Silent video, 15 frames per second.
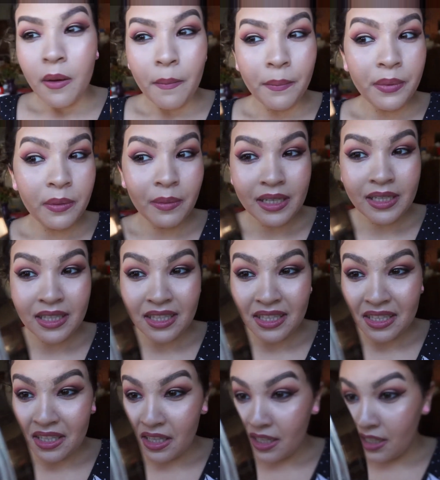but my
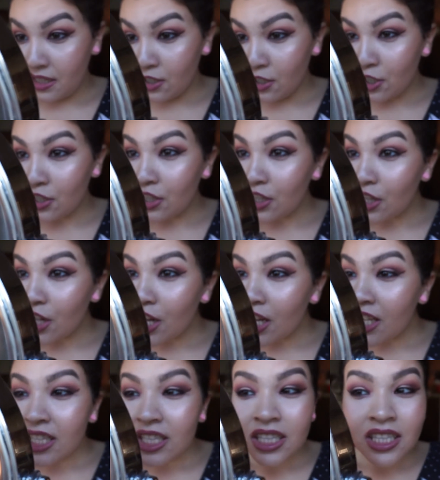skin just
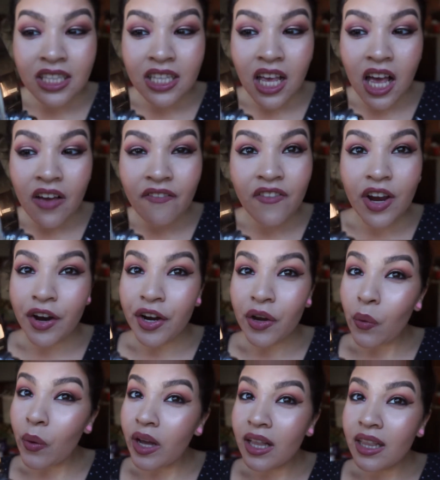looks very
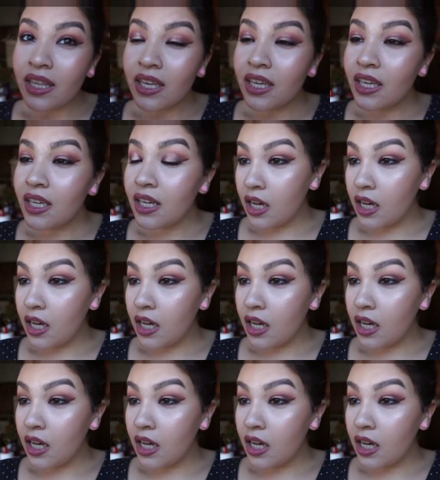oily.